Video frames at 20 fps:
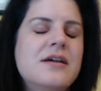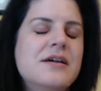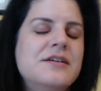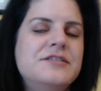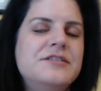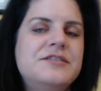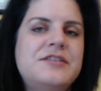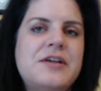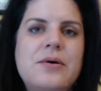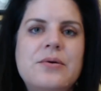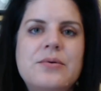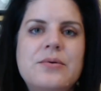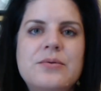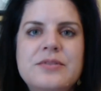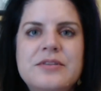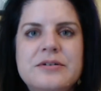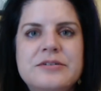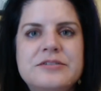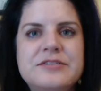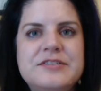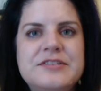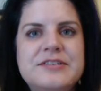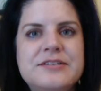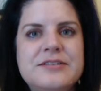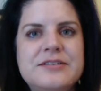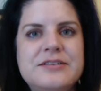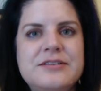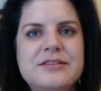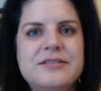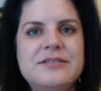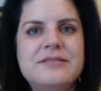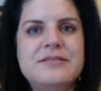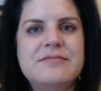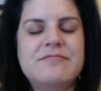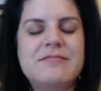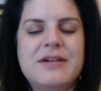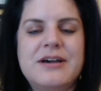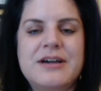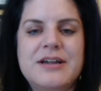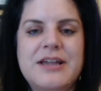So there's,
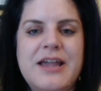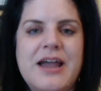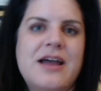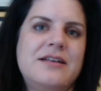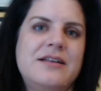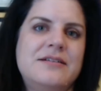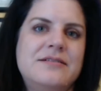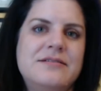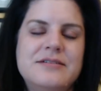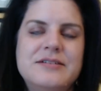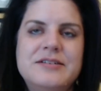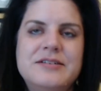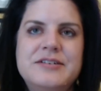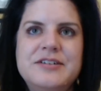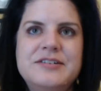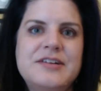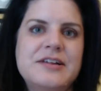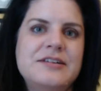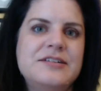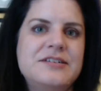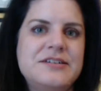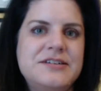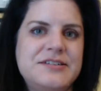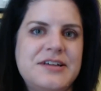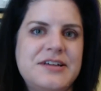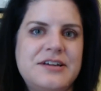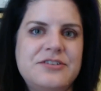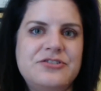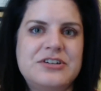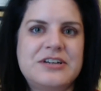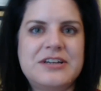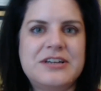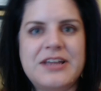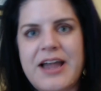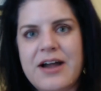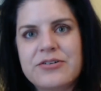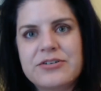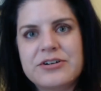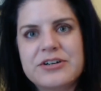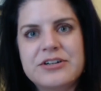again, desensitization and
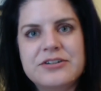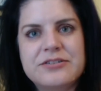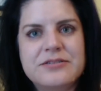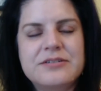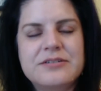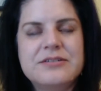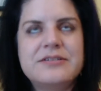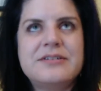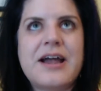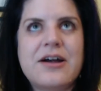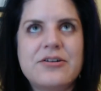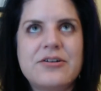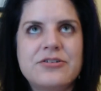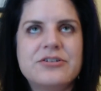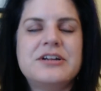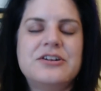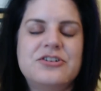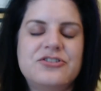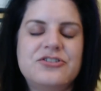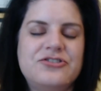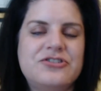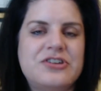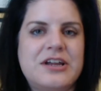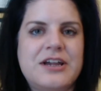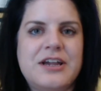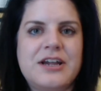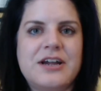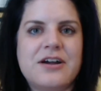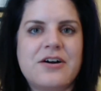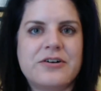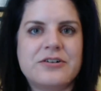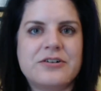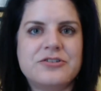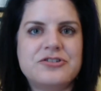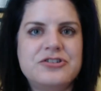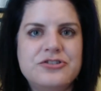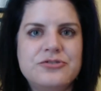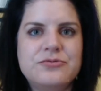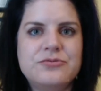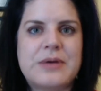counter conditioning are
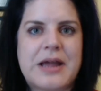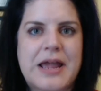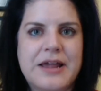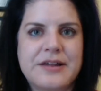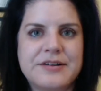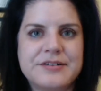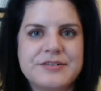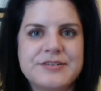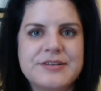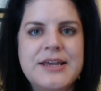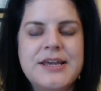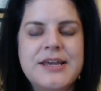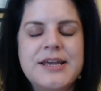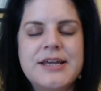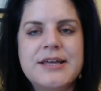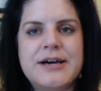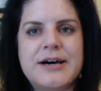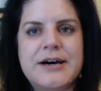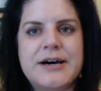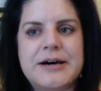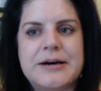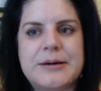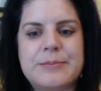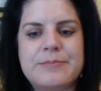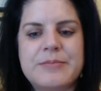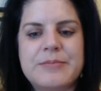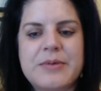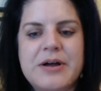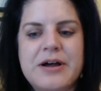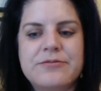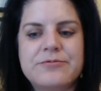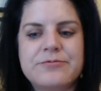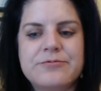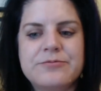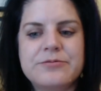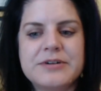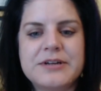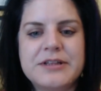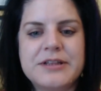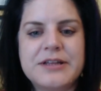two ways of
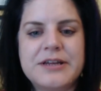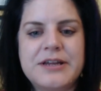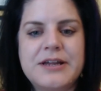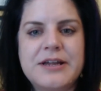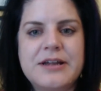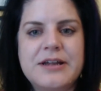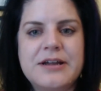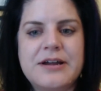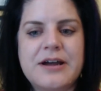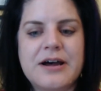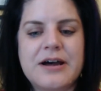really